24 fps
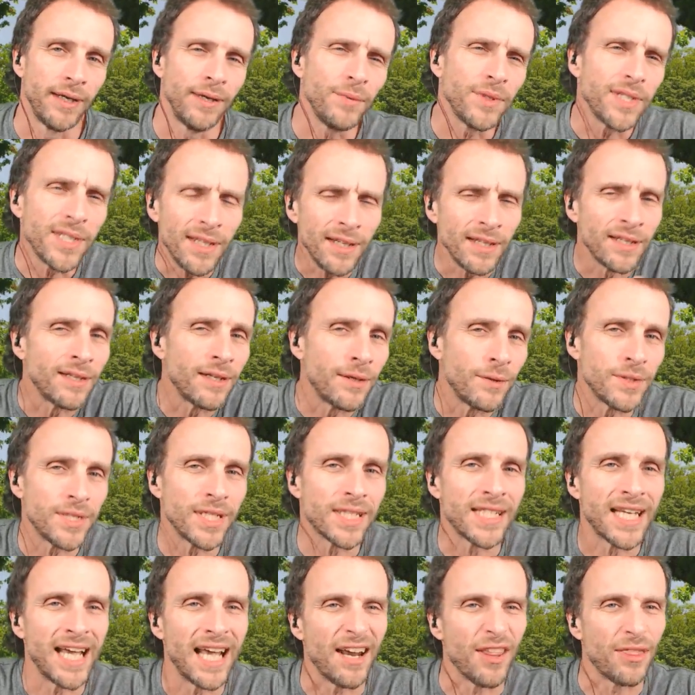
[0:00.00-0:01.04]
It was, it was
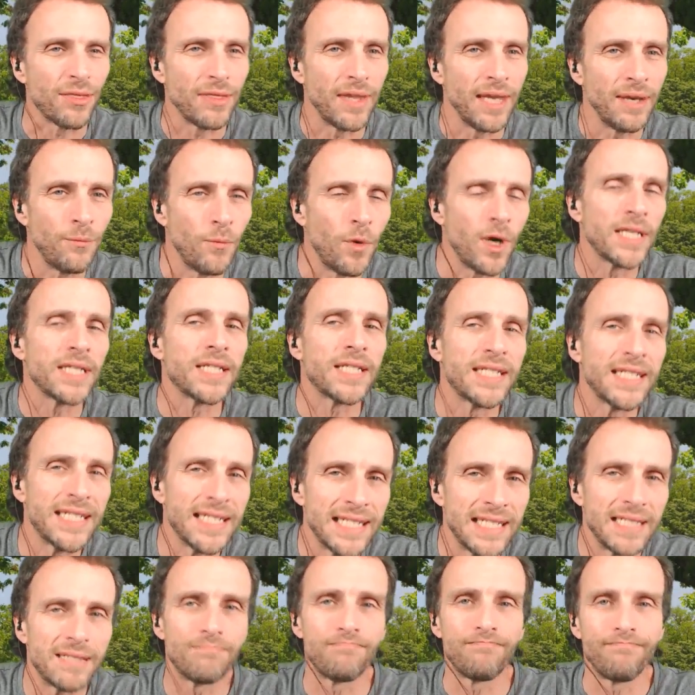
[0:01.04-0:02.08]
just kind of, it
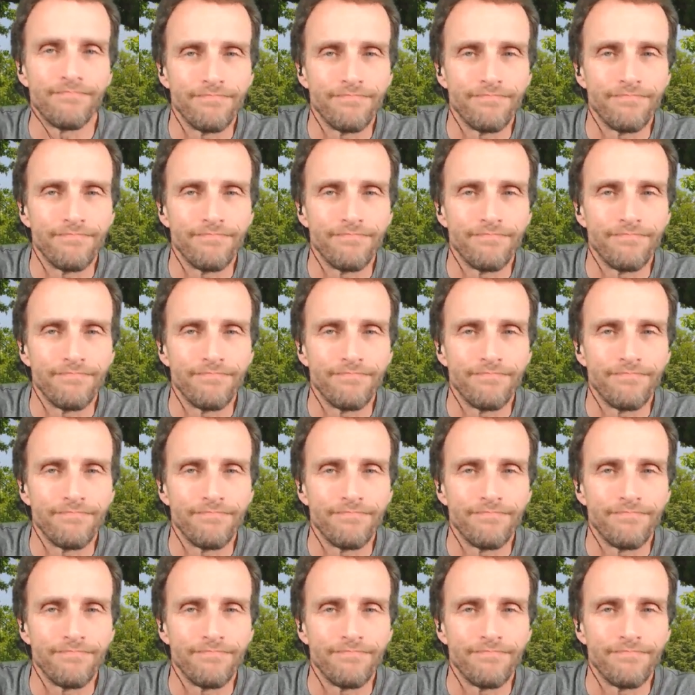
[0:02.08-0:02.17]
was,